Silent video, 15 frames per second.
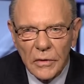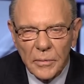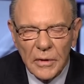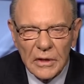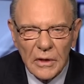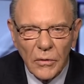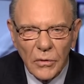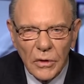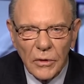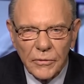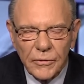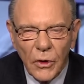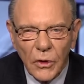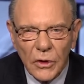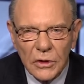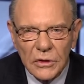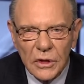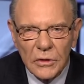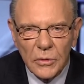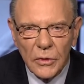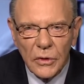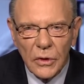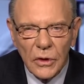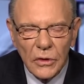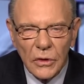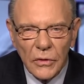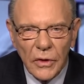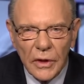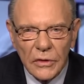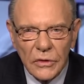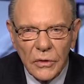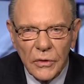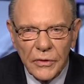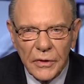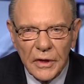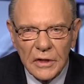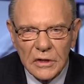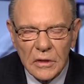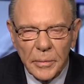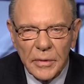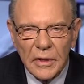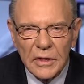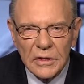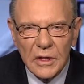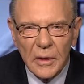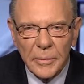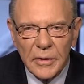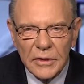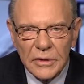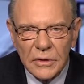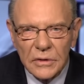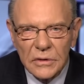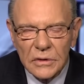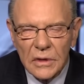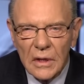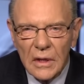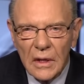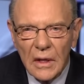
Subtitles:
But the real focus, as we all know, on two things: the ballistic missiles.